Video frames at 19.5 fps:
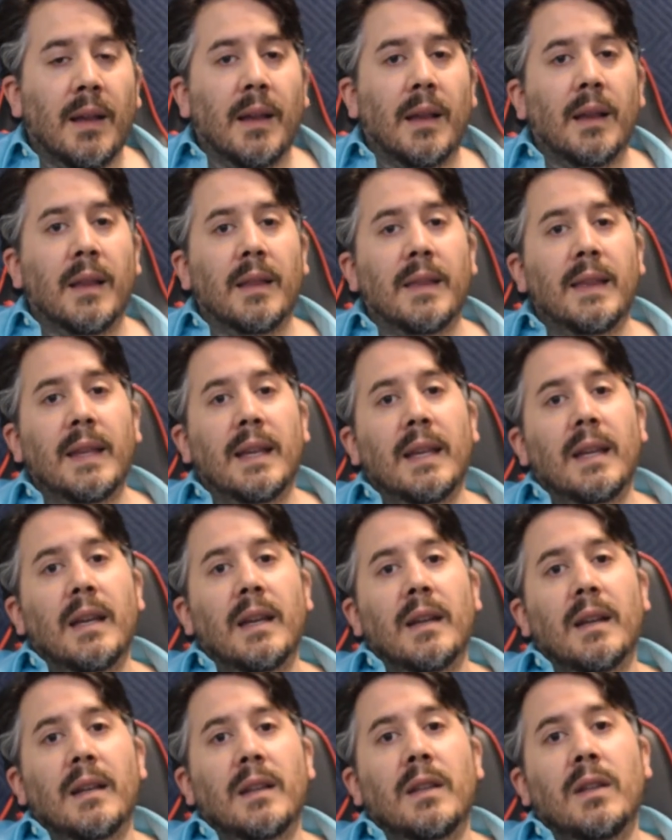
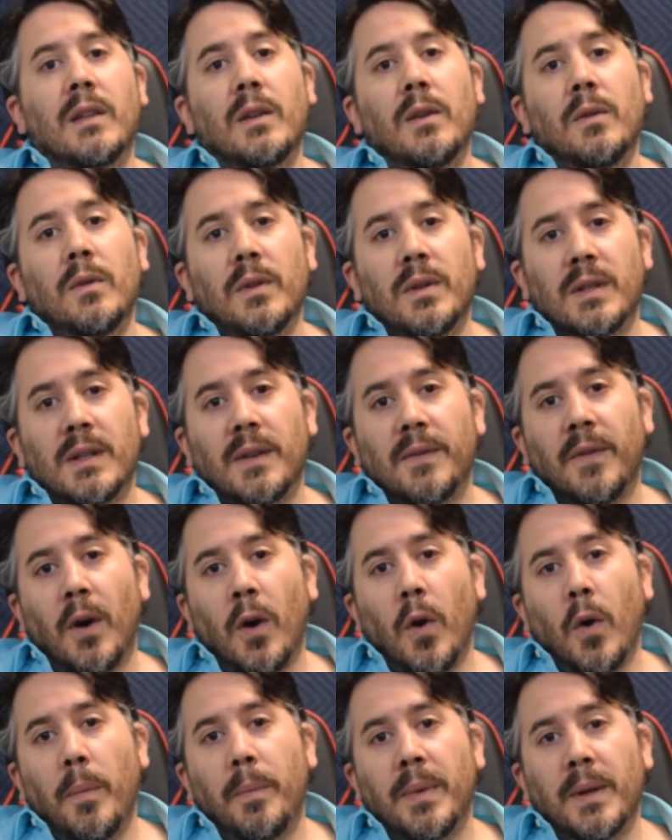The use of
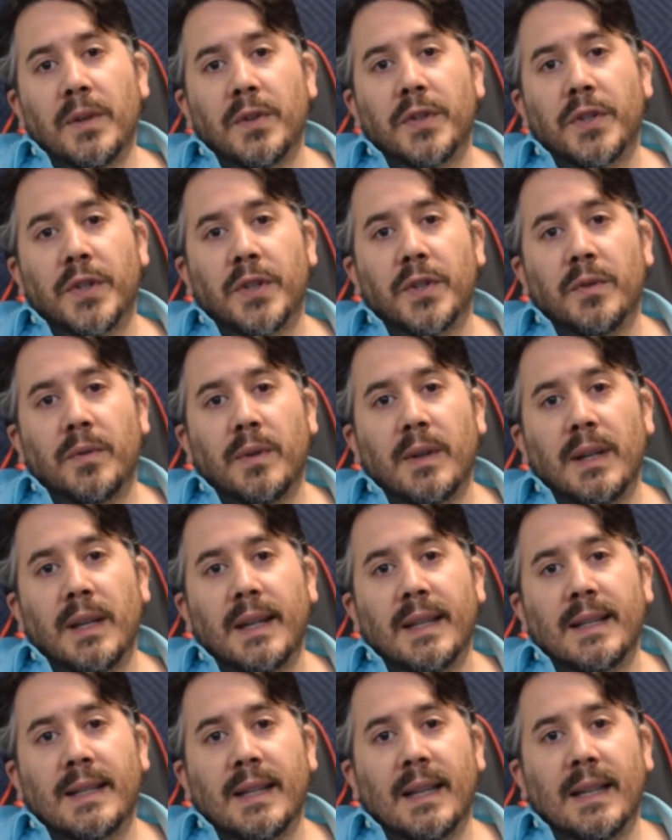open
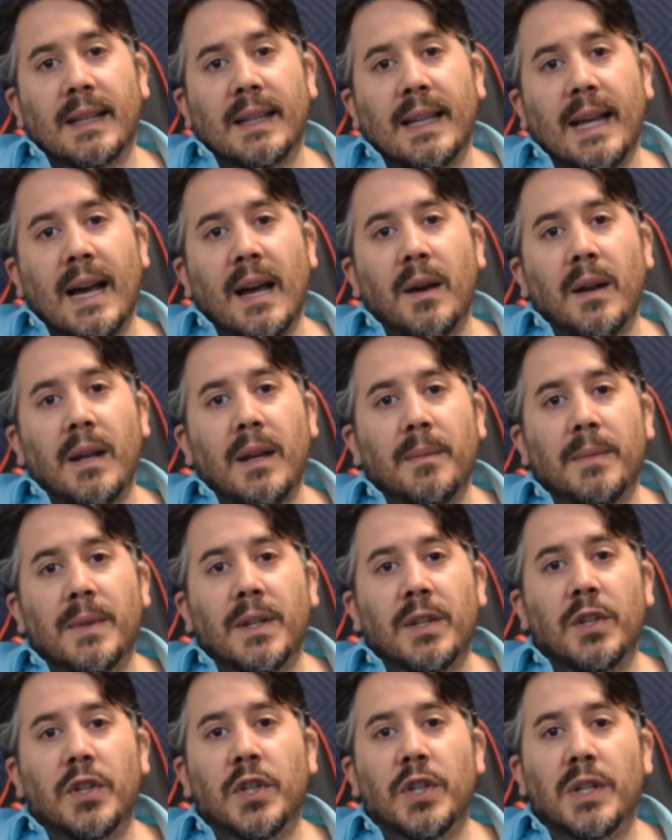strings allowed him
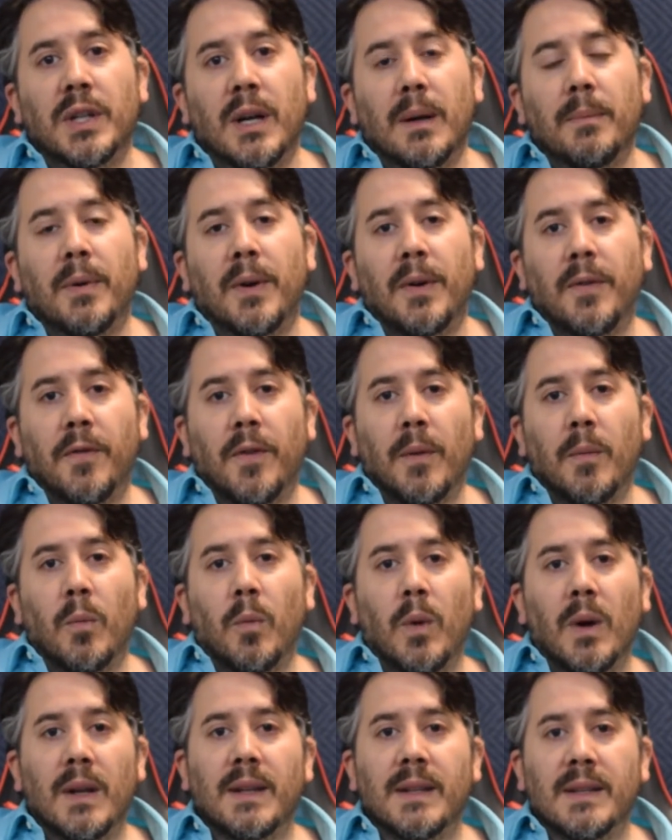to jump
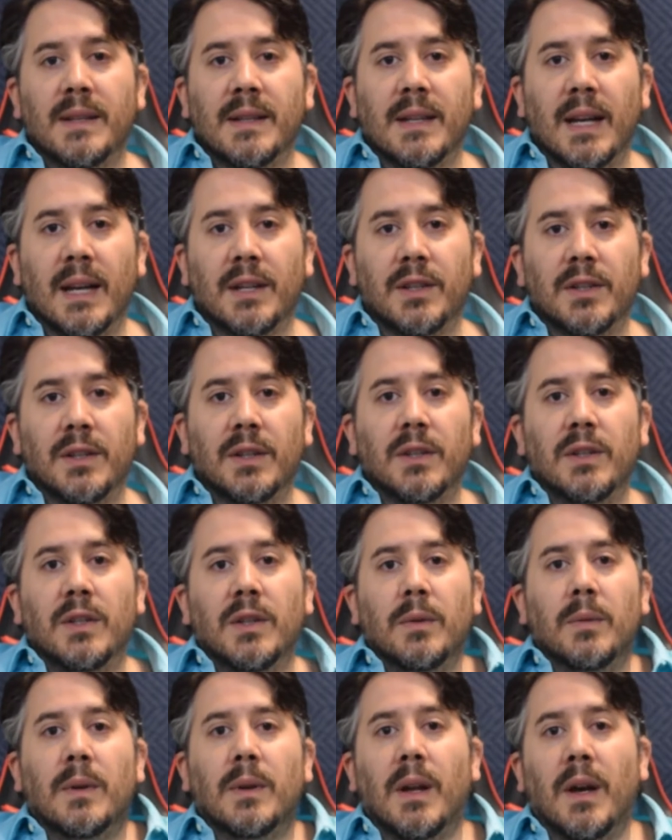from one section
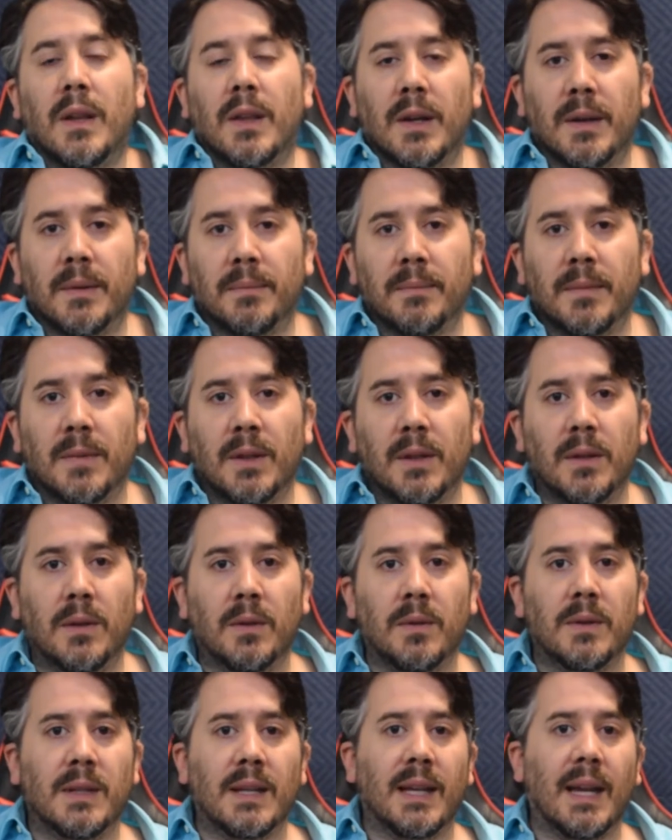to another,
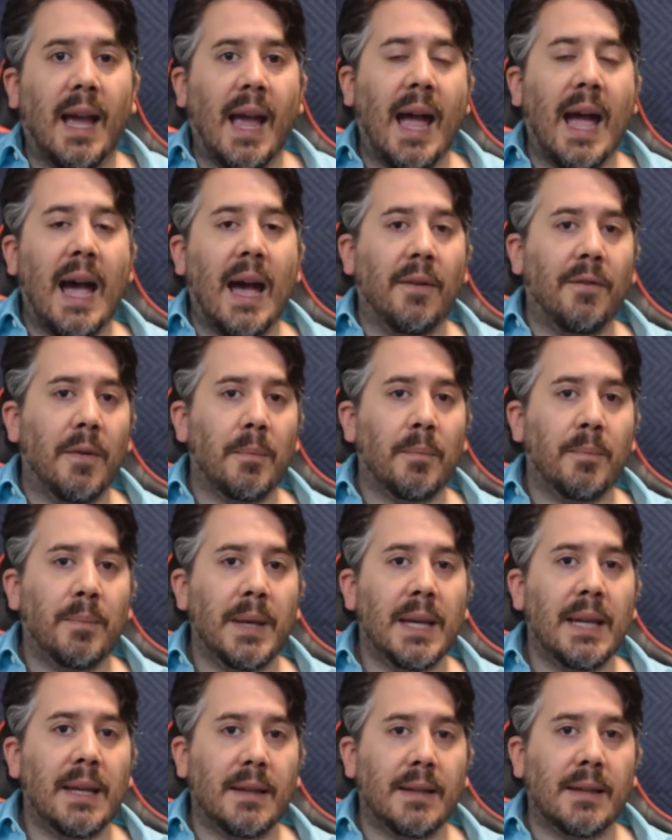using a half a
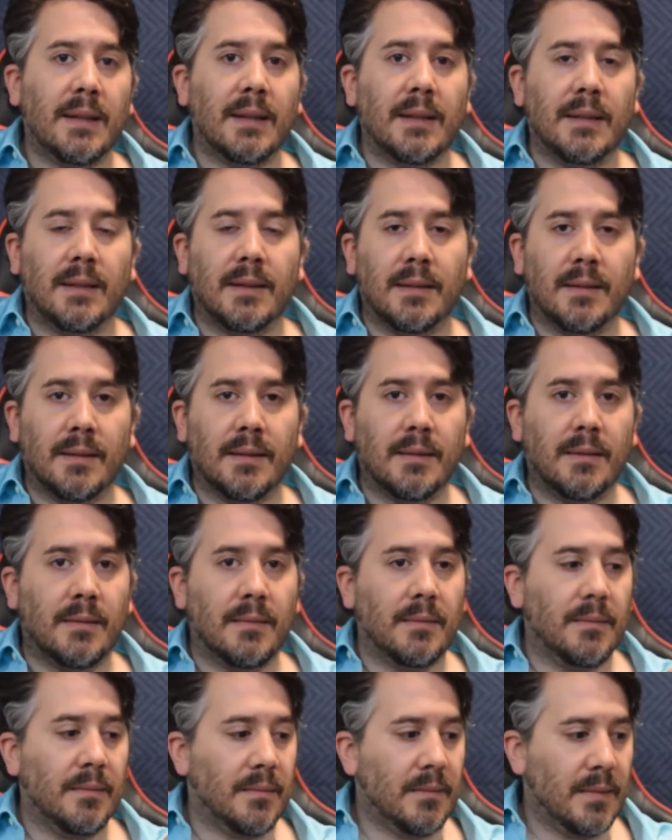beat
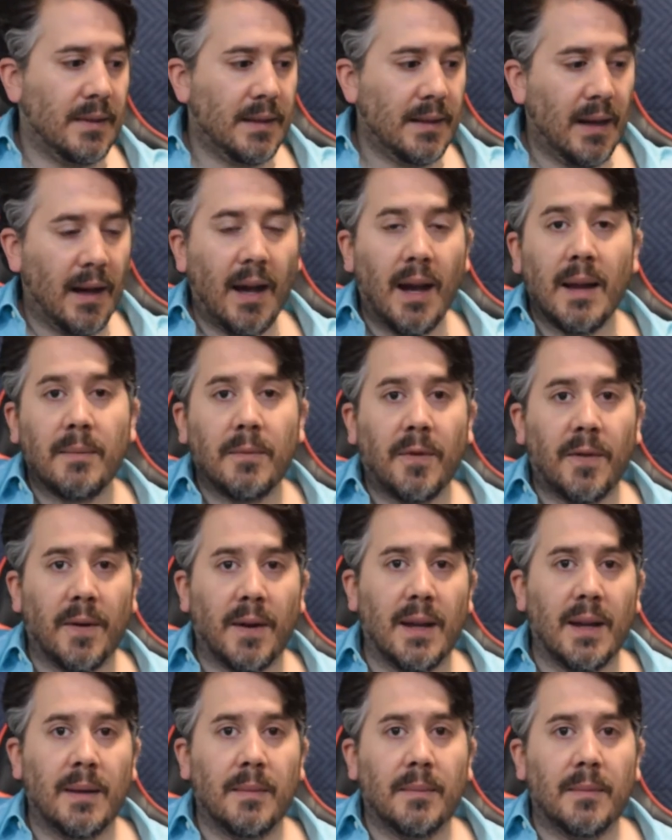time
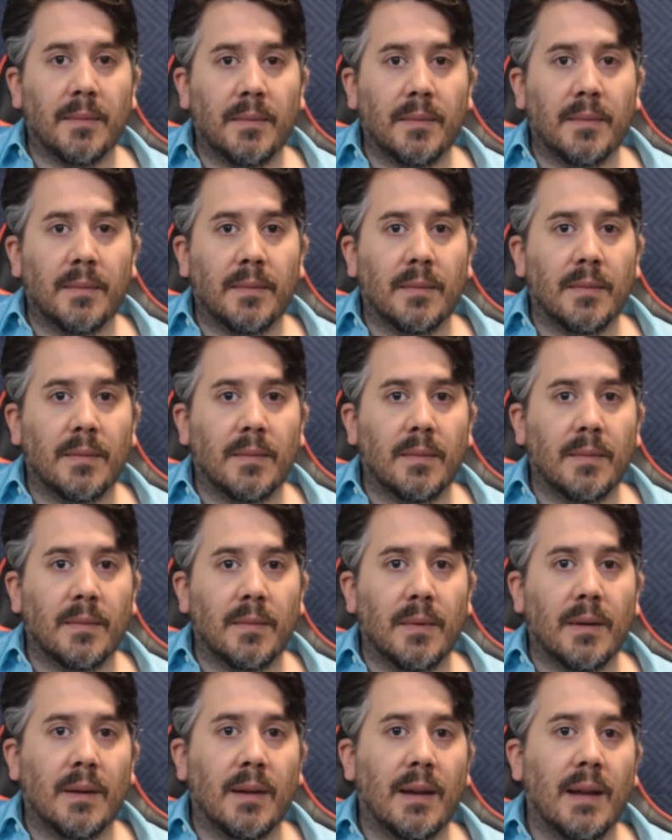frame
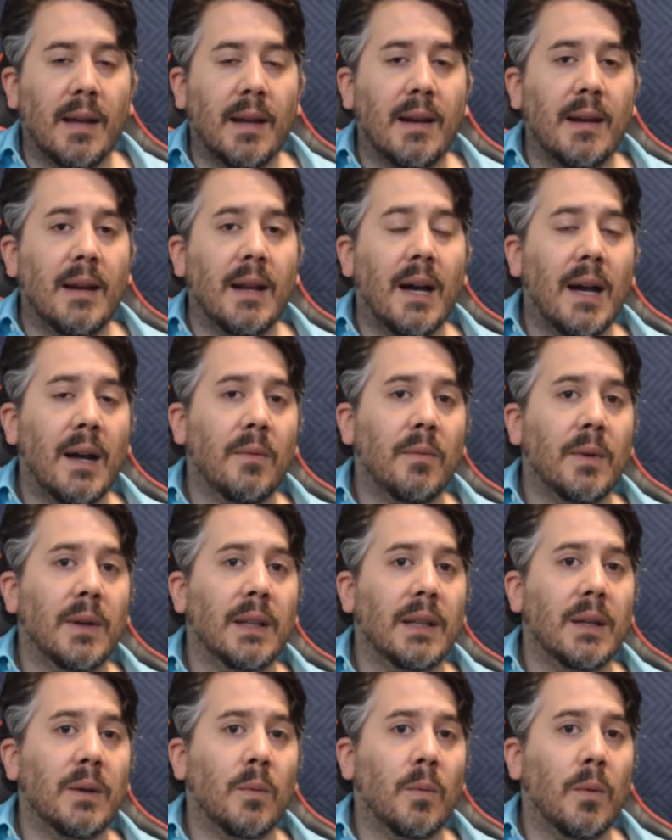and not
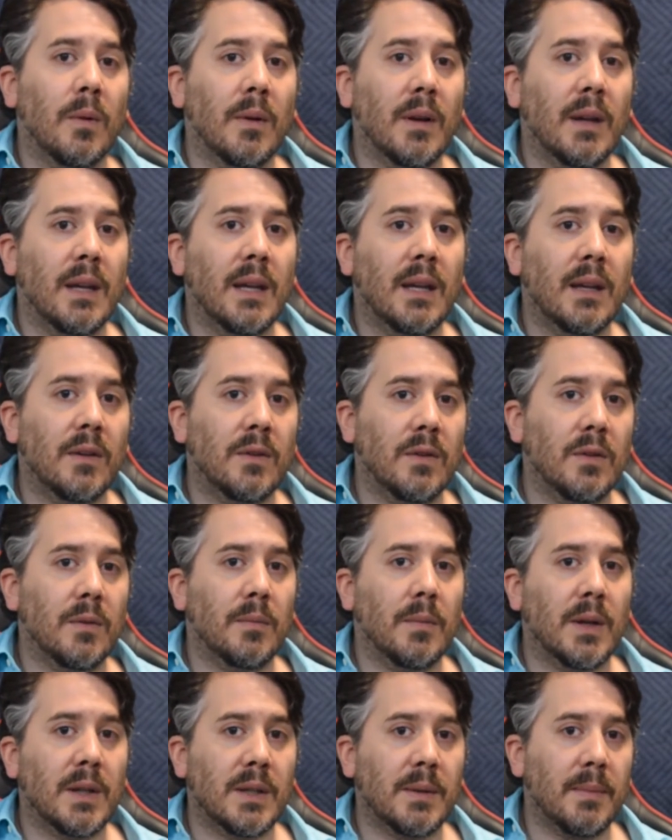really worrying too
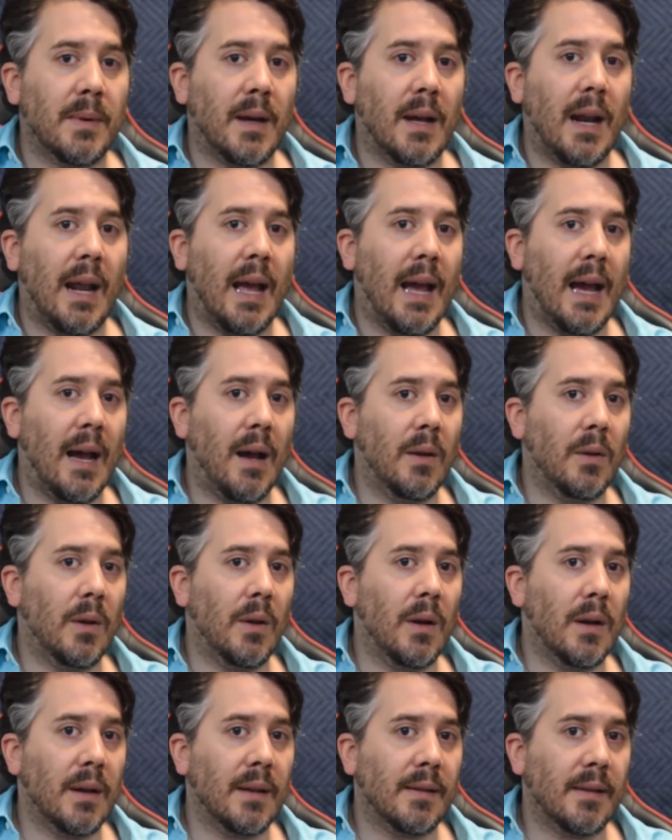much about how
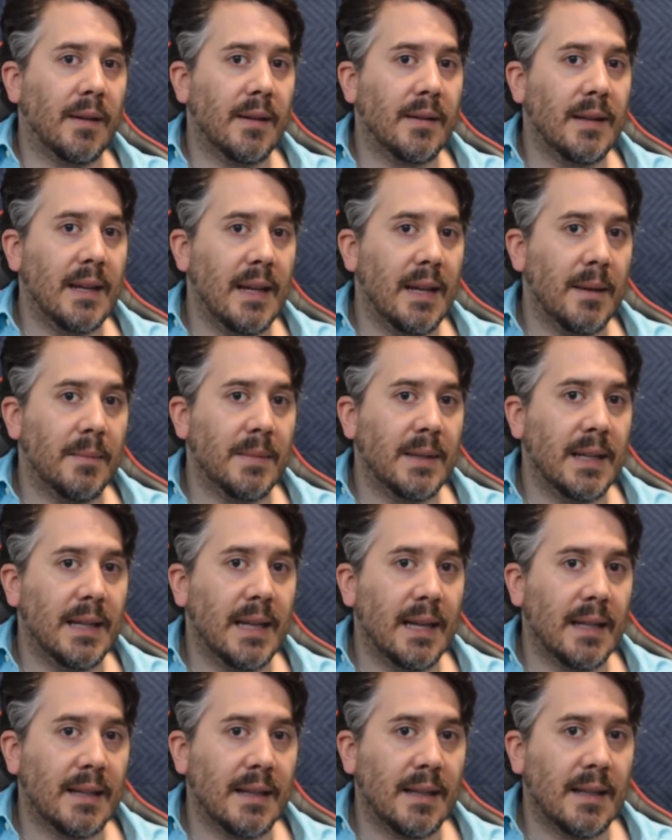long it's going to take him to
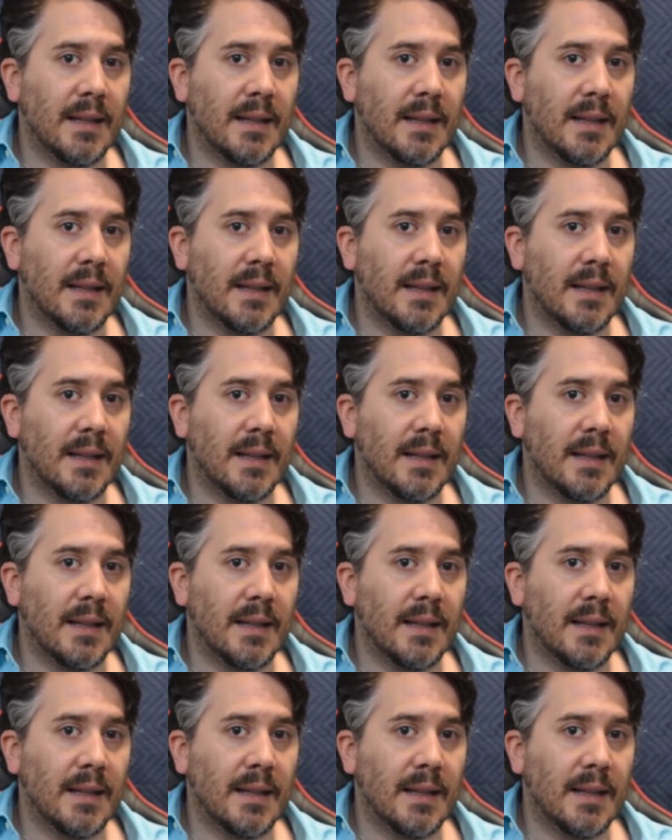get to the